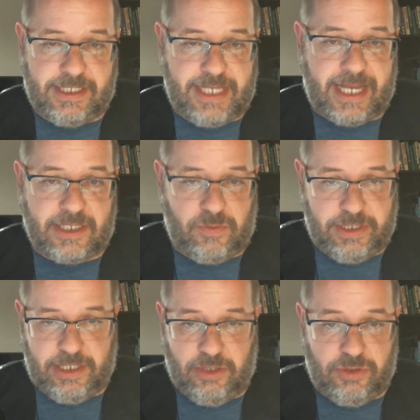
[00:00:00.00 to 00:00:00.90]
sacks was
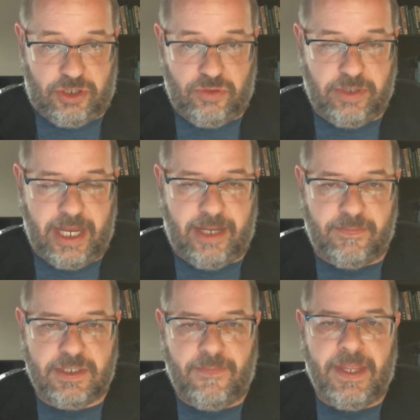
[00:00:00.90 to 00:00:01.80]
in those 2 games.